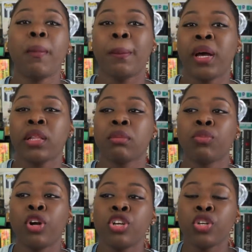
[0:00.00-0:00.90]
but the
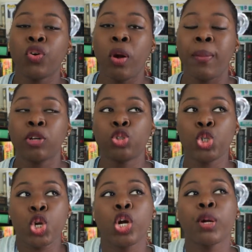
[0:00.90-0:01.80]
more you know about
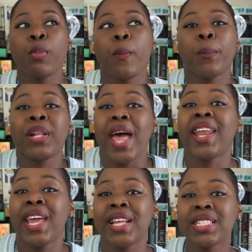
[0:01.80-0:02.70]
your
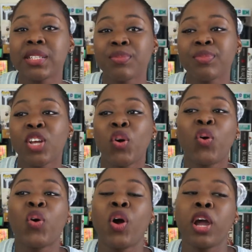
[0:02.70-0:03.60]
planet
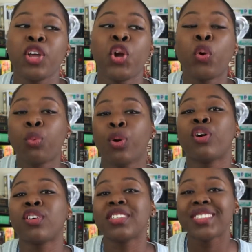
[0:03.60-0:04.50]
or your
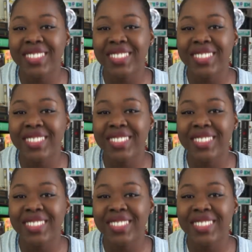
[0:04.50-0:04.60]
world,